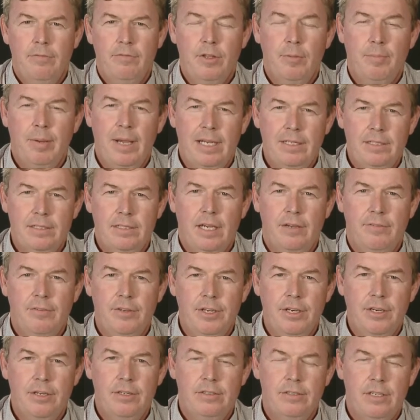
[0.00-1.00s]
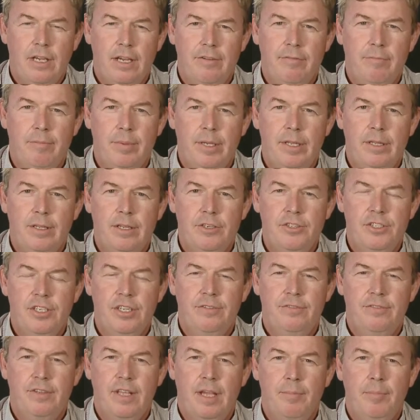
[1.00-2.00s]
For the past 7 years, I've been the
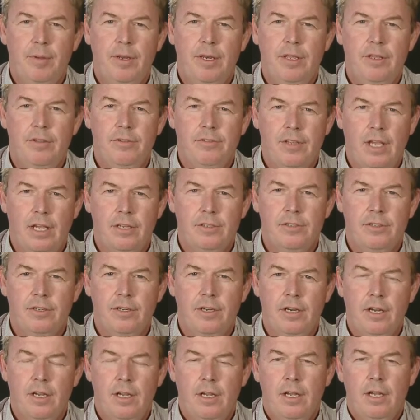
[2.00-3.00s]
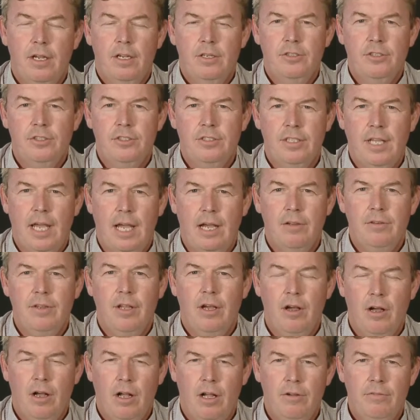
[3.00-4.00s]
Chief Deputy Assessor just down
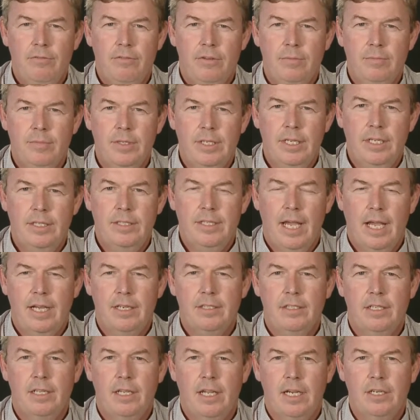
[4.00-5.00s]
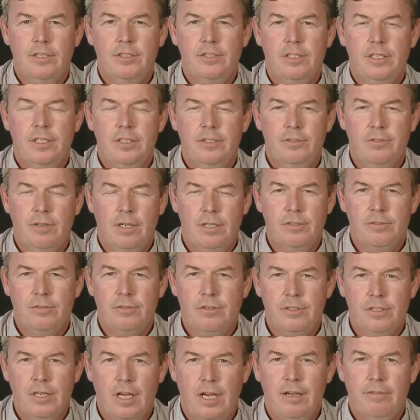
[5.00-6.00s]
the hall from the Tax Collection and
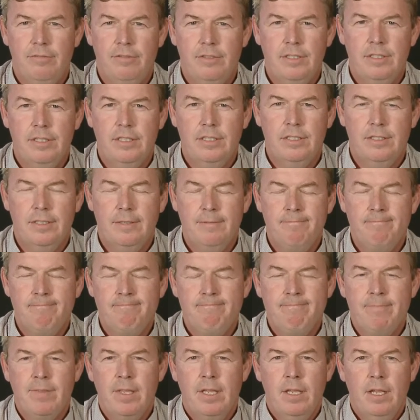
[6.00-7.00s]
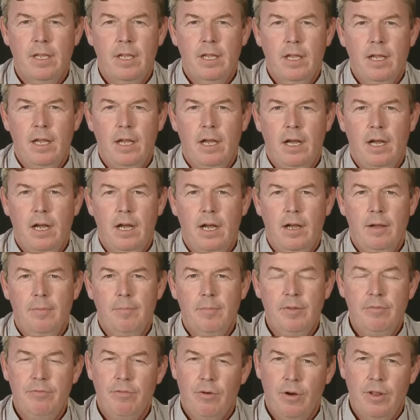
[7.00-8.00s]
Treasurer's offices.
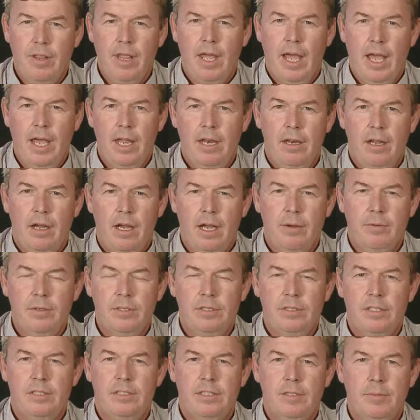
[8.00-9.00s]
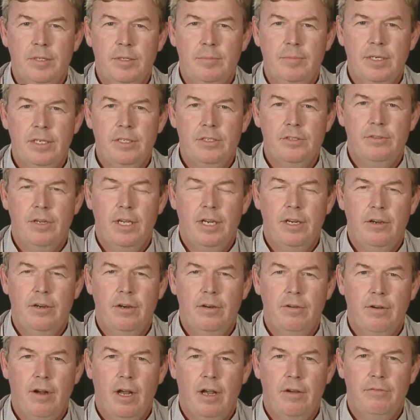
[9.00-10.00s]
Before that, I was System
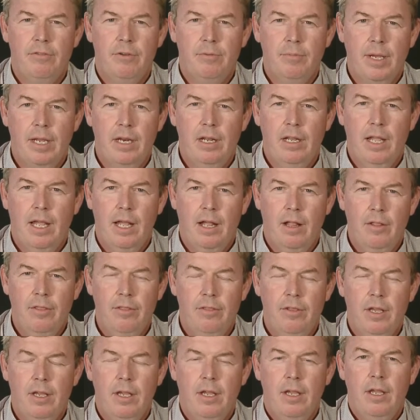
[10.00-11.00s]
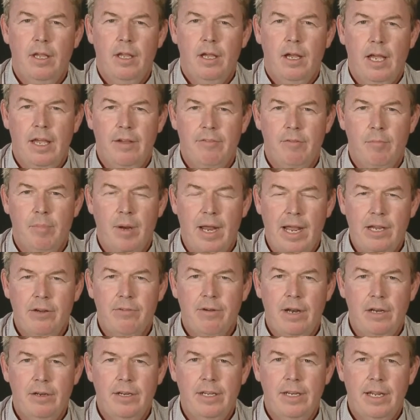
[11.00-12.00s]
Administrator for Mental Health. I have a
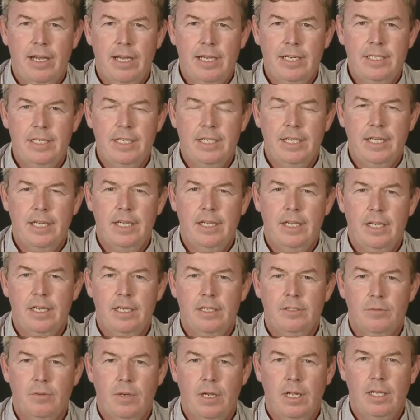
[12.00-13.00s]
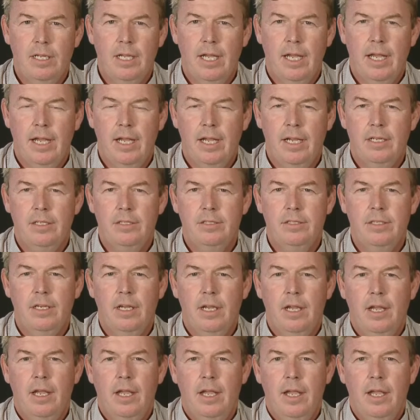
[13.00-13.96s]
background in IT as well as